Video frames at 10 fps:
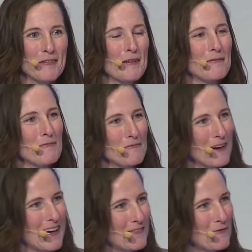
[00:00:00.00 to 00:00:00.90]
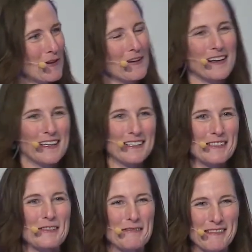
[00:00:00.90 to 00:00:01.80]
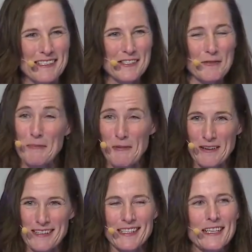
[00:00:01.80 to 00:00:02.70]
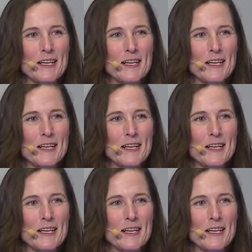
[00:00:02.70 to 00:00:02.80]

incredible rate for students to report.